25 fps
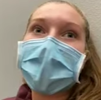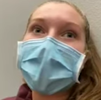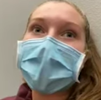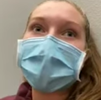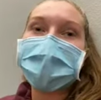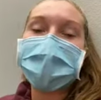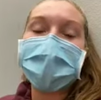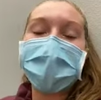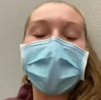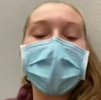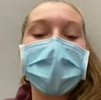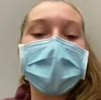had
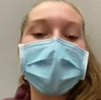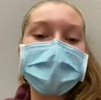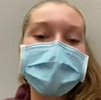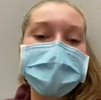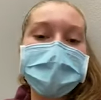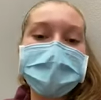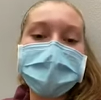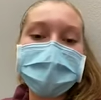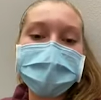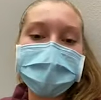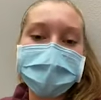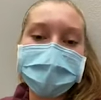no idea
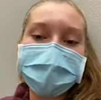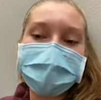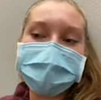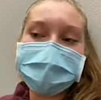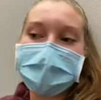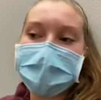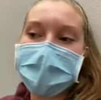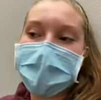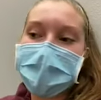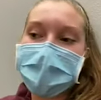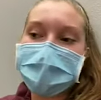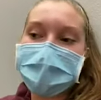she was at
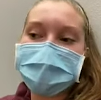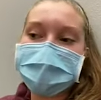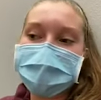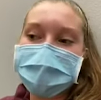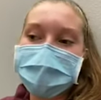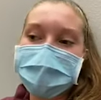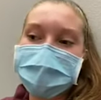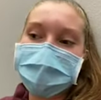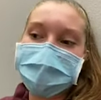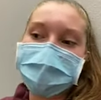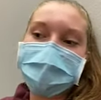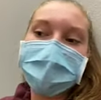A S
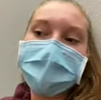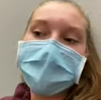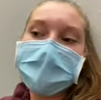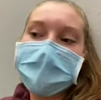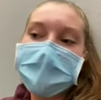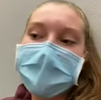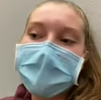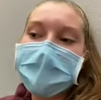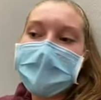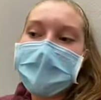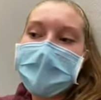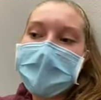U,
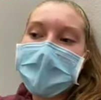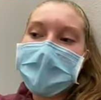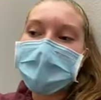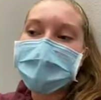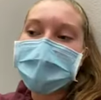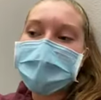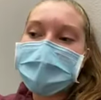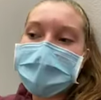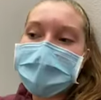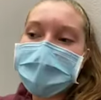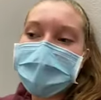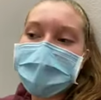and when
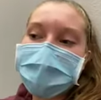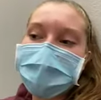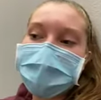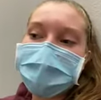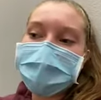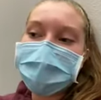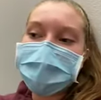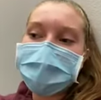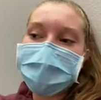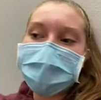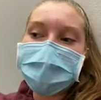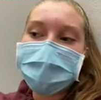they were
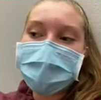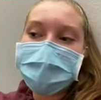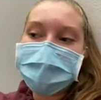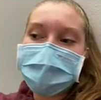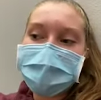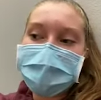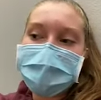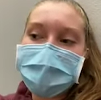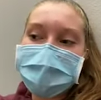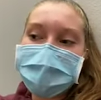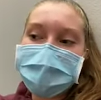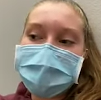recruiting
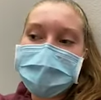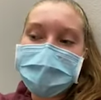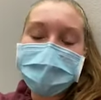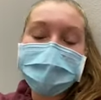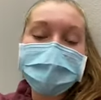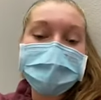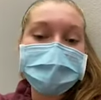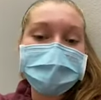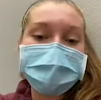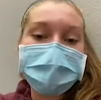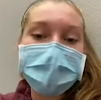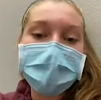me, she was
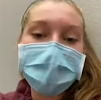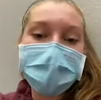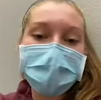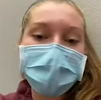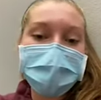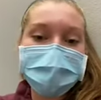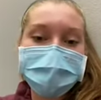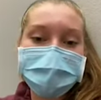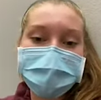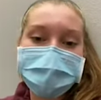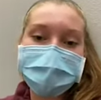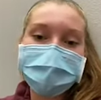my
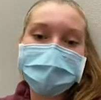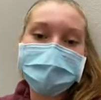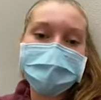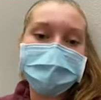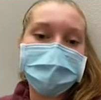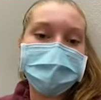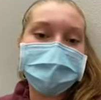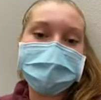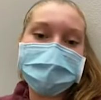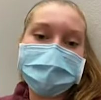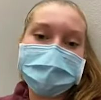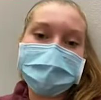host on my
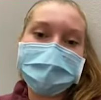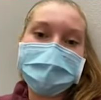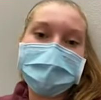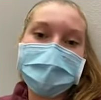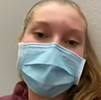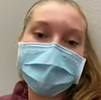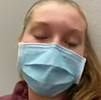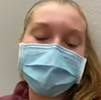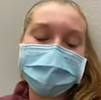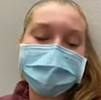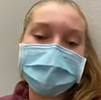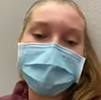visit, and I
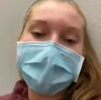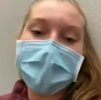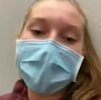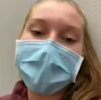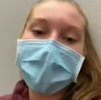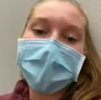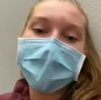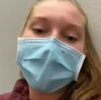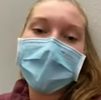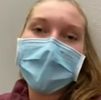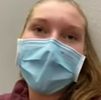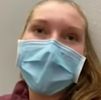was like,
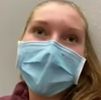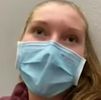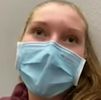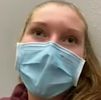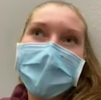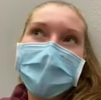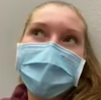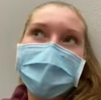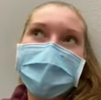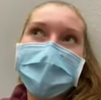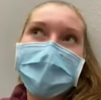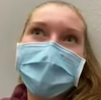
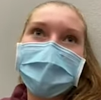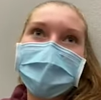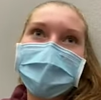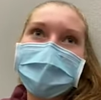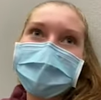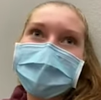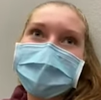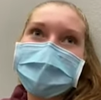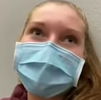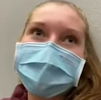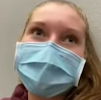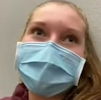wow, this
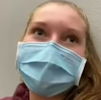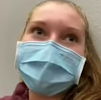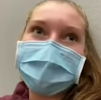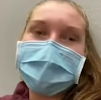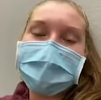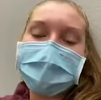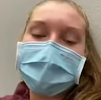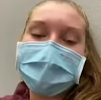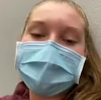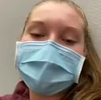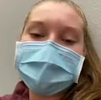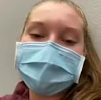is like
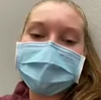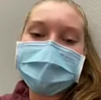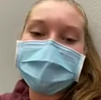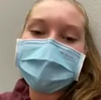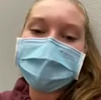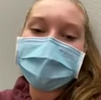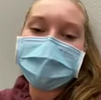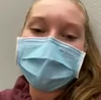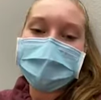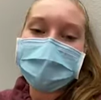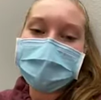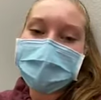a special
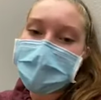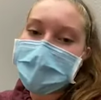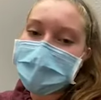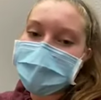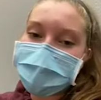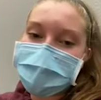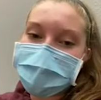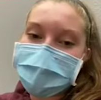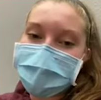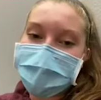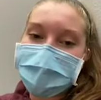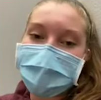
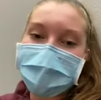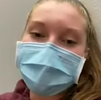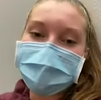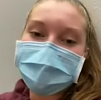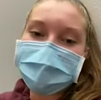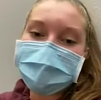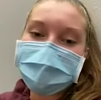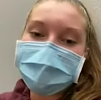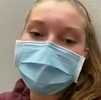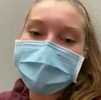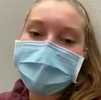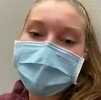connection,
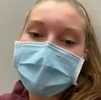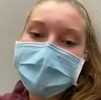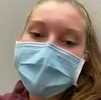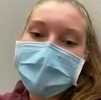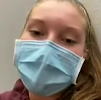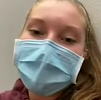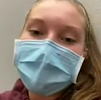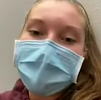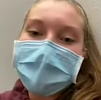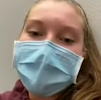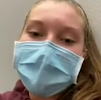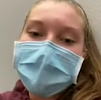
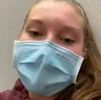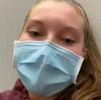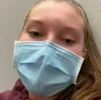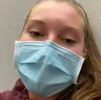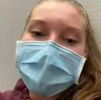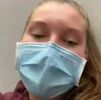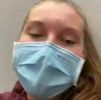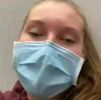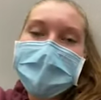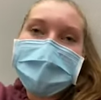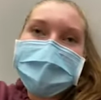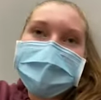
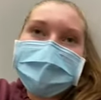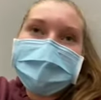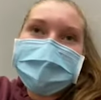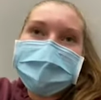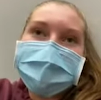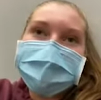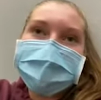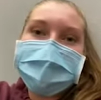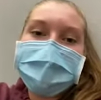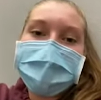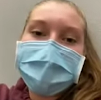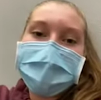and
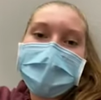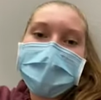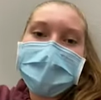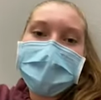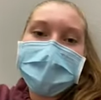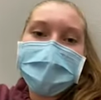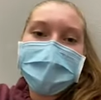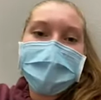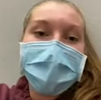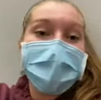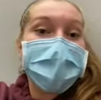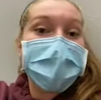it kind of
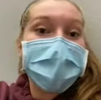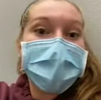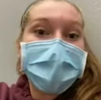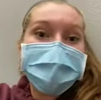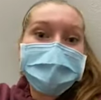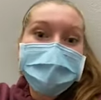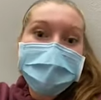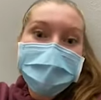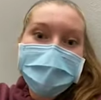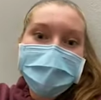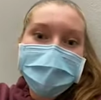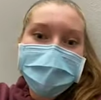like won me
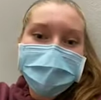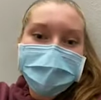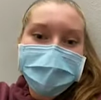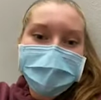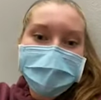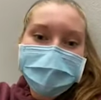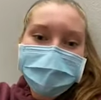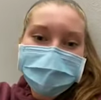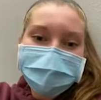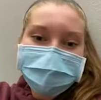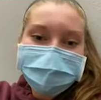over.